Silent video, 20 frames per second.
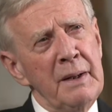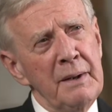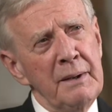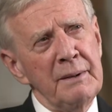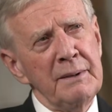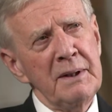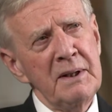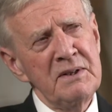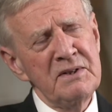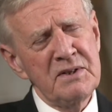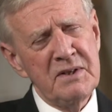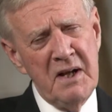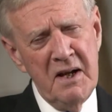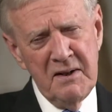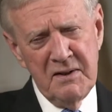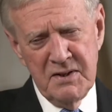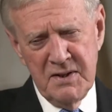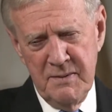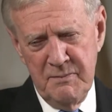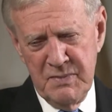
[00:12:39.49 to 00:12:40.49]
Let's
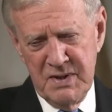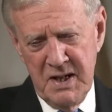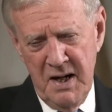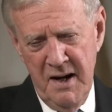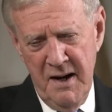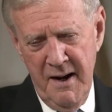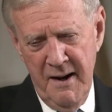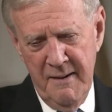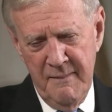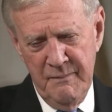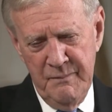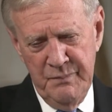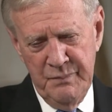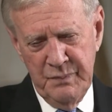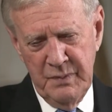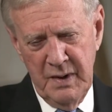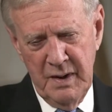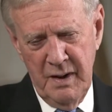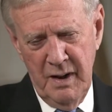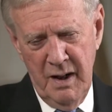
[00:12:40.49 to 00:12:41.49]
take some time
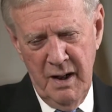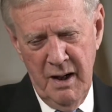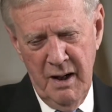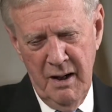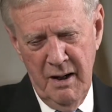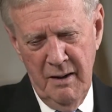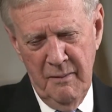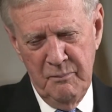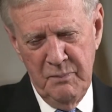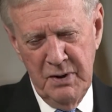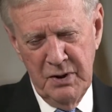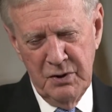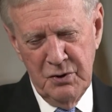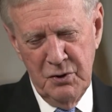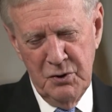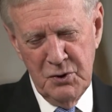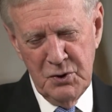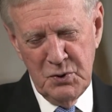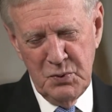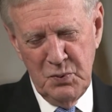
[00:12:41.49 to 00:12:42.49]

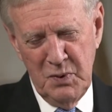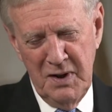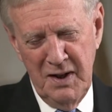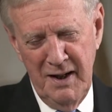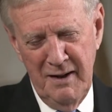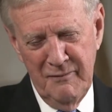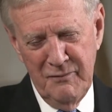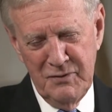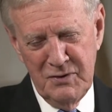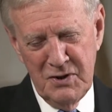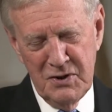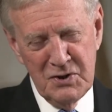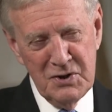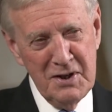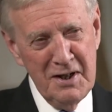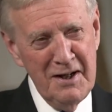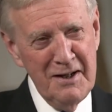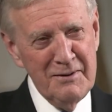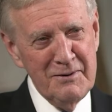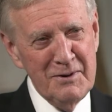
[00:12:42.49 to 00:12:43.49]
because we have just
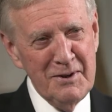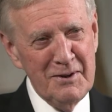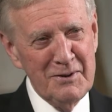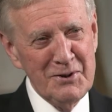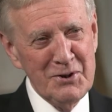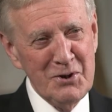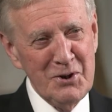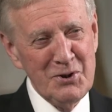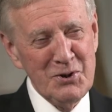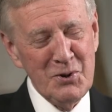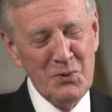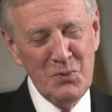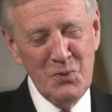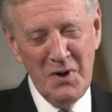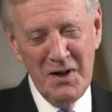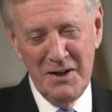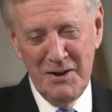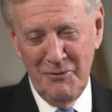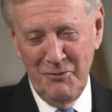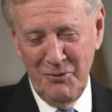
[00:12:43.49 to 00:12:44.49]
had such a
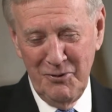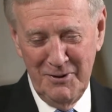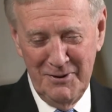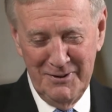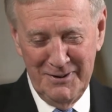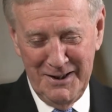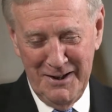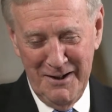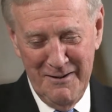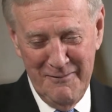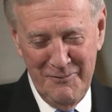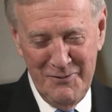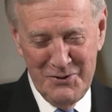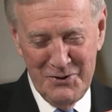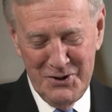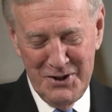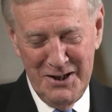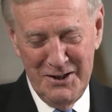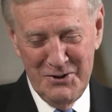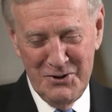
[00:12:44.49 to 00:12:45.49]
wonderful
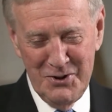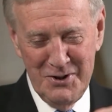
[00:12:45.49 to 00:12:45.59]
conversation